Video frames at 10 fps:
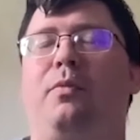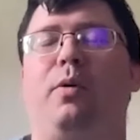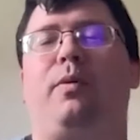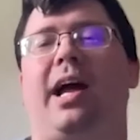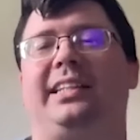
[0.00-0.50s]

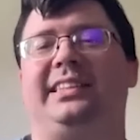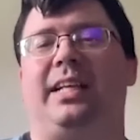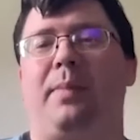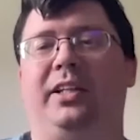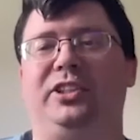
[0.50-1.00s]
group
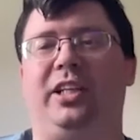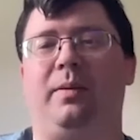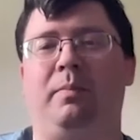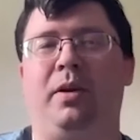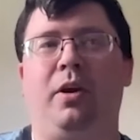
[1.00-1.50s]
classes at my
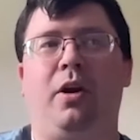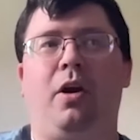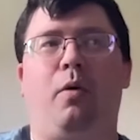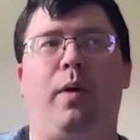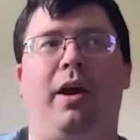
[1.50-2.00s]
gym
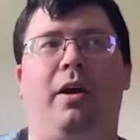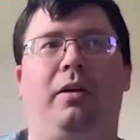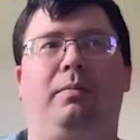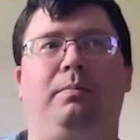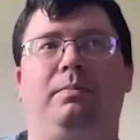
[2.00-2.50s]

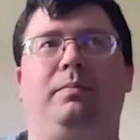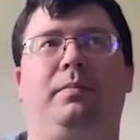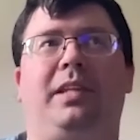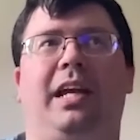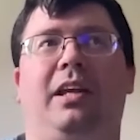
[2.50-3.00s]
where
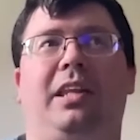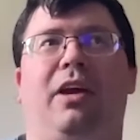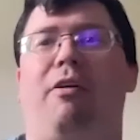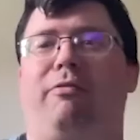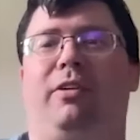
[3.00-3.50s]

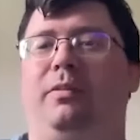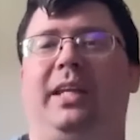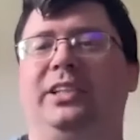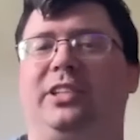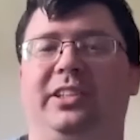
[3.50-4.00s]
they offer
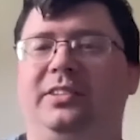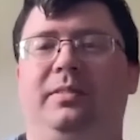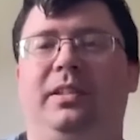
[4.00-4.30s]
things like